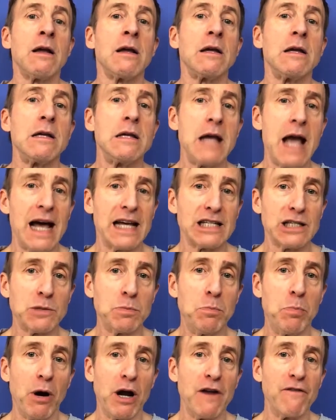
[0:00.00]
Yes,
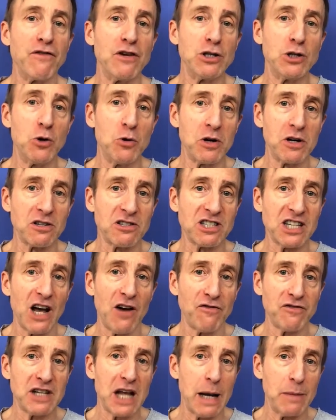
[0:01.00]
but if you're doing a
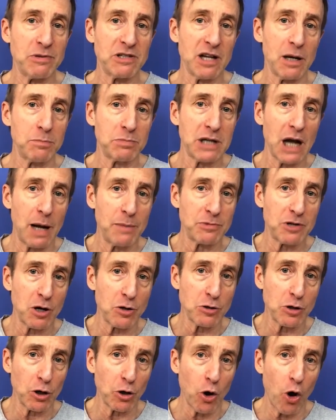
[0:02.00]
self-tape, sometimes on
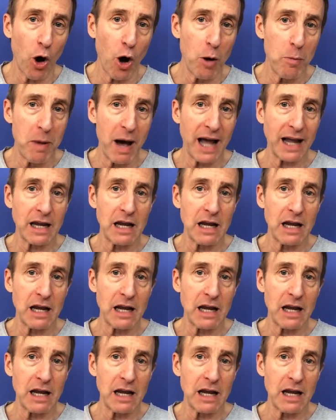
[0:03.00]
your callback,